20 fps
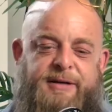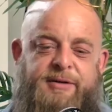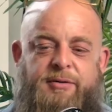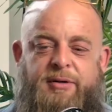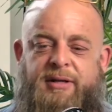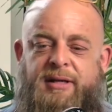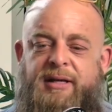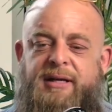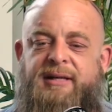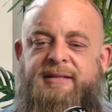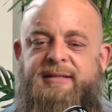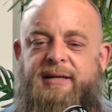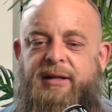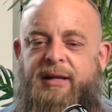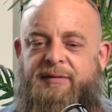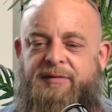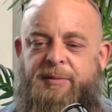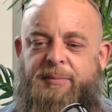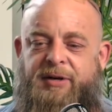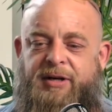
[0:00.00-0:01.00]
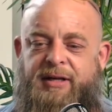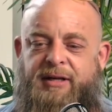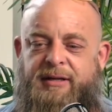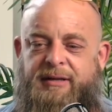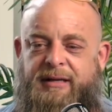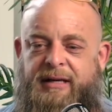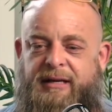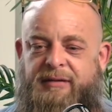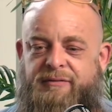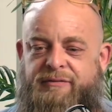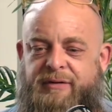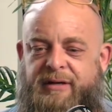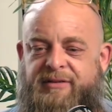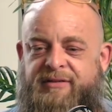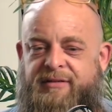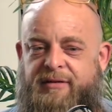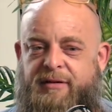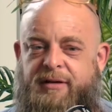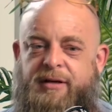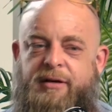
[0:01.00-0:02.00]
Bitcoin. Like I tell everybody and, and
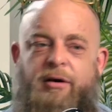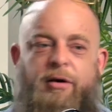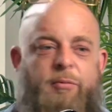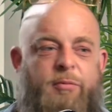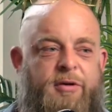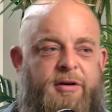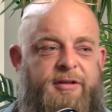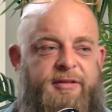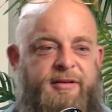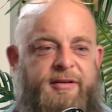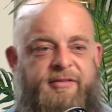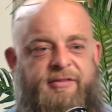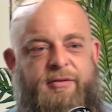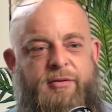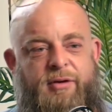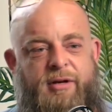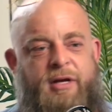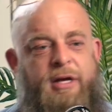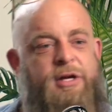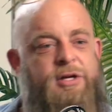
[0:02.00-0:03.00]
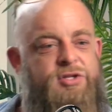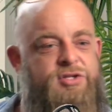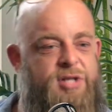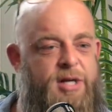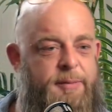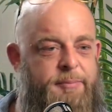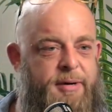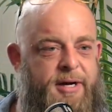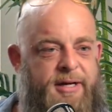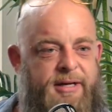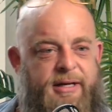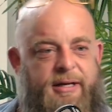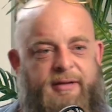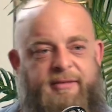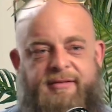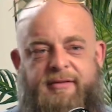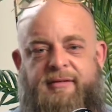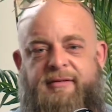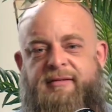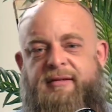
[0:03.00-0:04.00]
friends that are like, oh, where do you think it's going? Should I buy now?
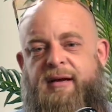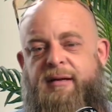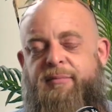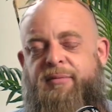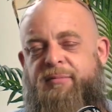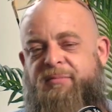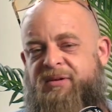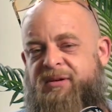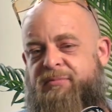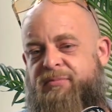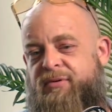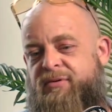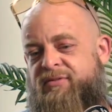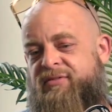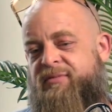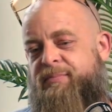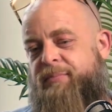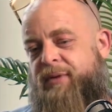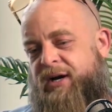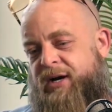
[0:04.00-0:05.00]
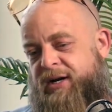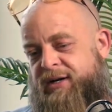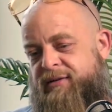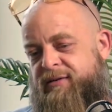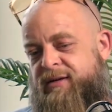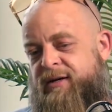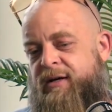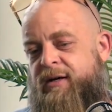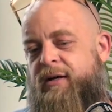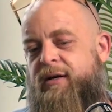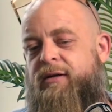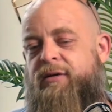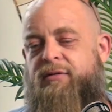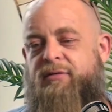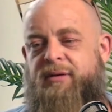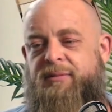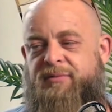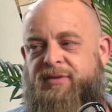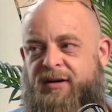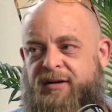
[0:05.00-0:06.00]
It's a good time. I'm like, bro, just buy.
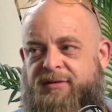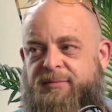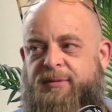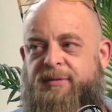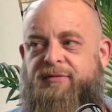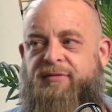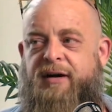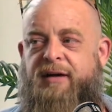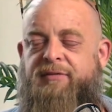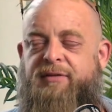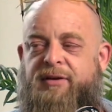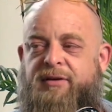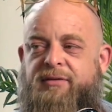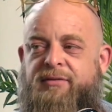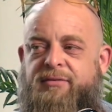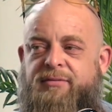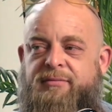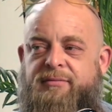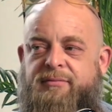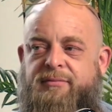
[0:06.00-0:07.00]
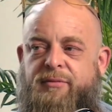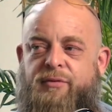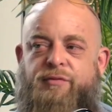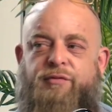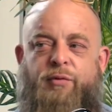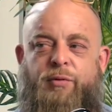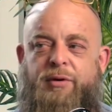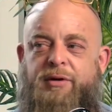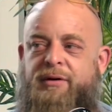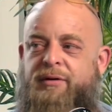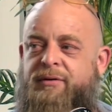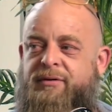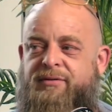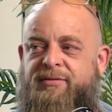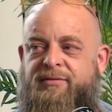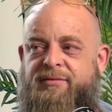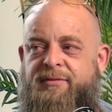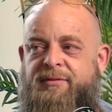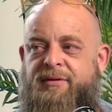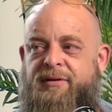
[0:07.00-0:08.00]
You come talk to me in five years or four
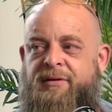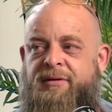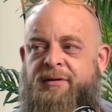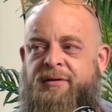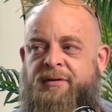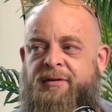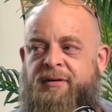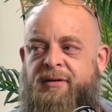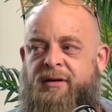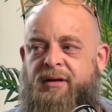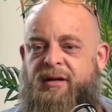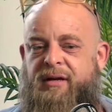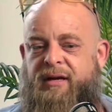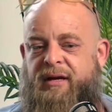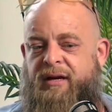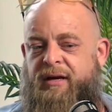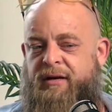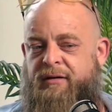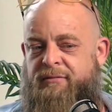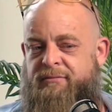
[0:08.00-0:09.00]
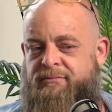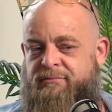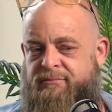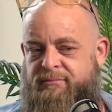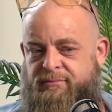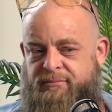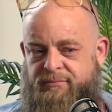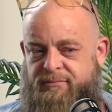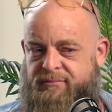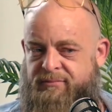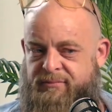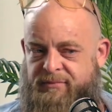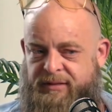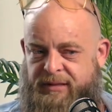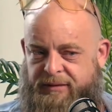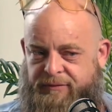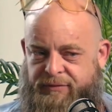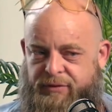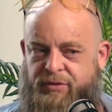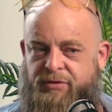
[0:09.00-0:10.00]
years. And
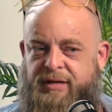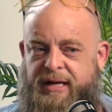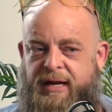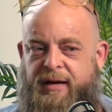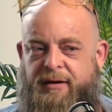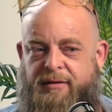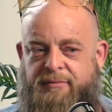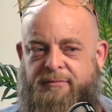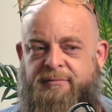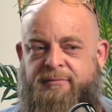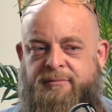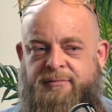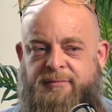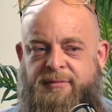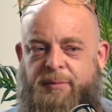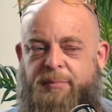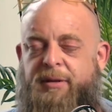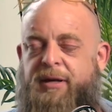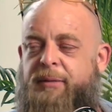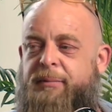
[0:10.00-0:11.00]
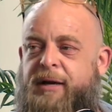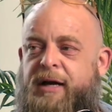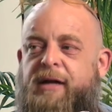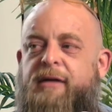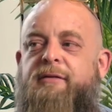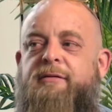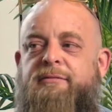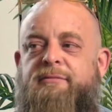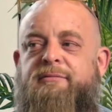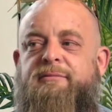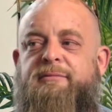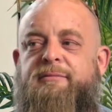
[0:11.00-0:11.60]
if you're down, I'll pay you back.